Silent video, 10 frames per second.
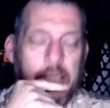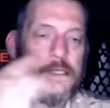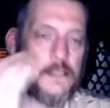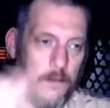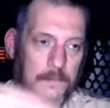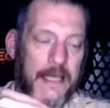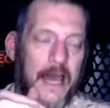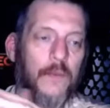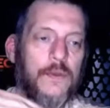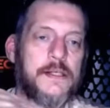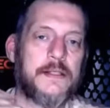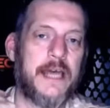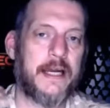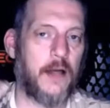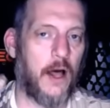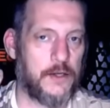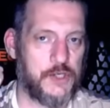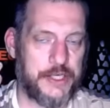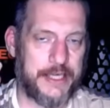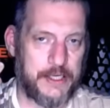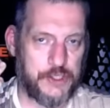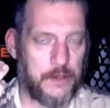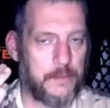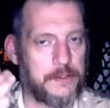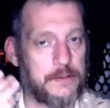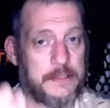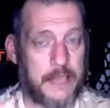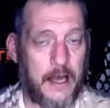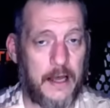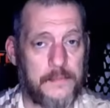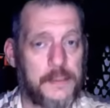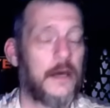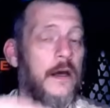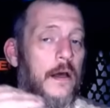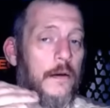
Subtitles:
Some of that was the technology catching up to the times.